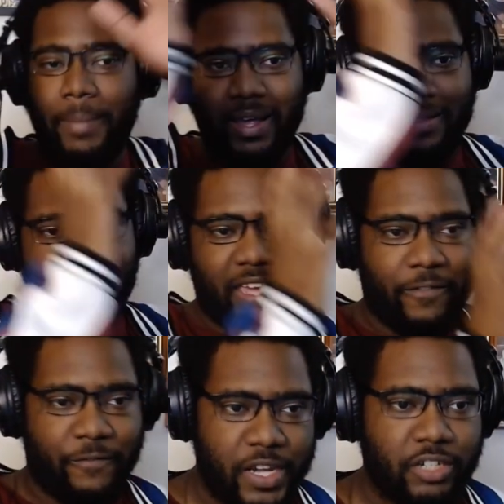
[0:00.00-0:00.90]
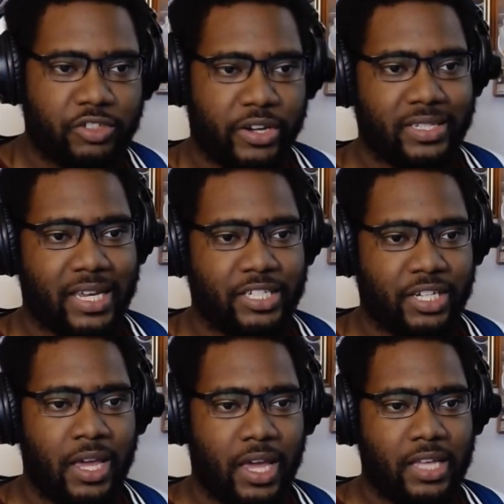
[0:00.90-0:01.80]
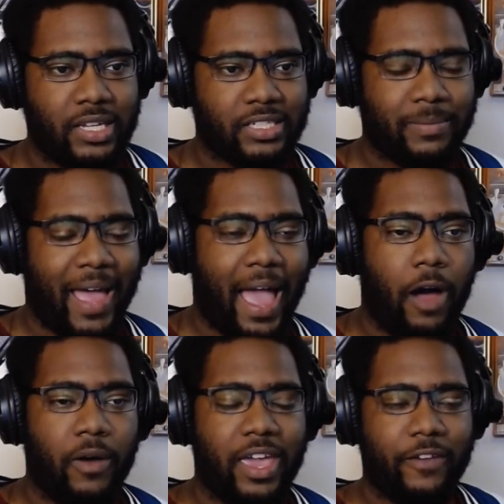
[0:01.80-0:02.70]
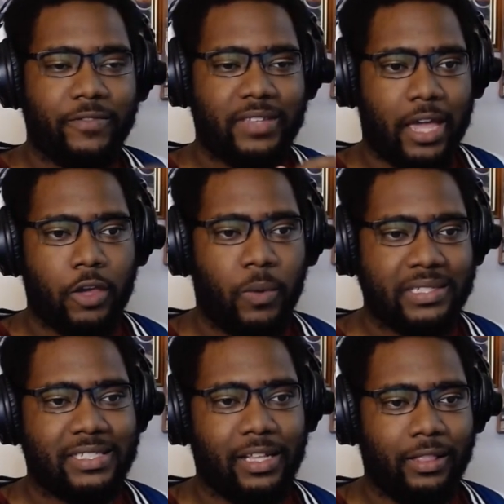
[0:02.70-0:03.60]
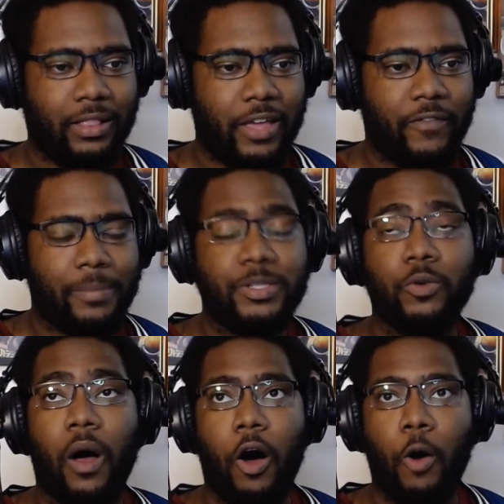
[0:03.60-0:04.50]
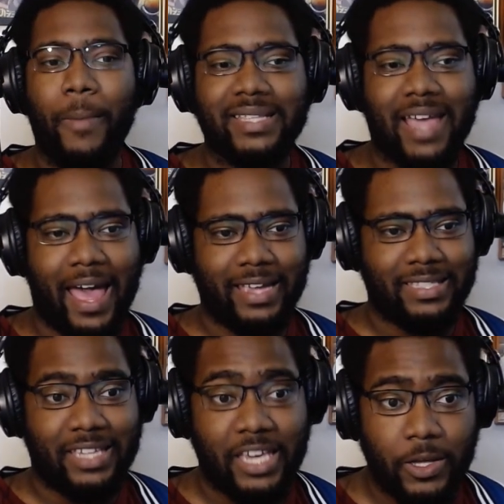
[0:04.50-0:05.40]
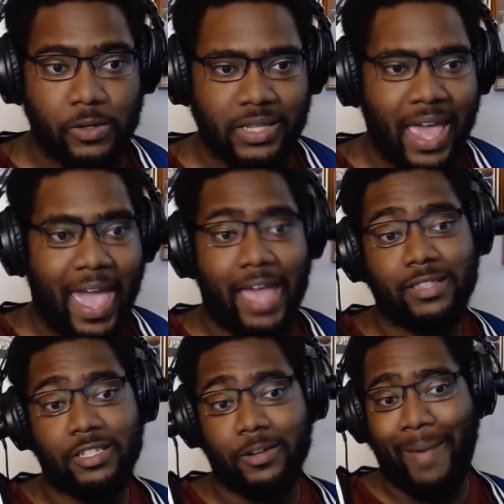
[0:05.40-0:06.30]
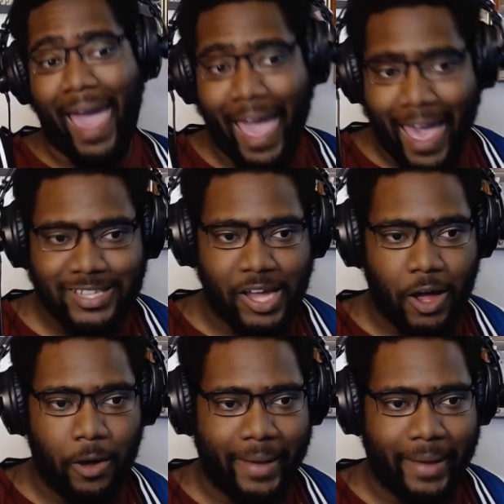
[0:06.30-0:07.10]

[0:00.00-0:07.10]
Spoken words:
But in the official translation, he talked about how if Deku wants to live up to All Might's ideals and surpass All